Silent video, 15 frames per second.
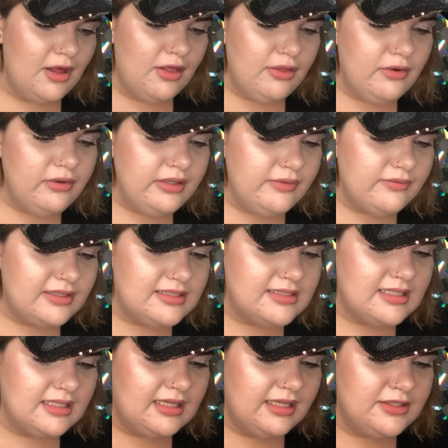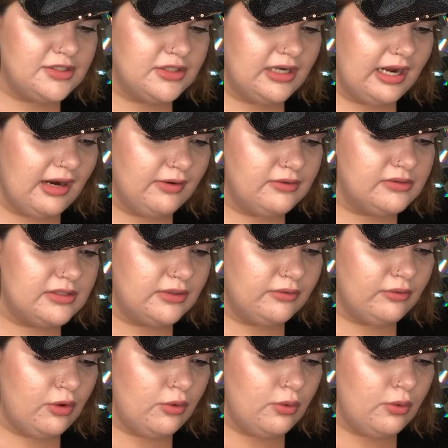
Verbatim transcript: Thoroughly rinse and cleanse your hair using Grow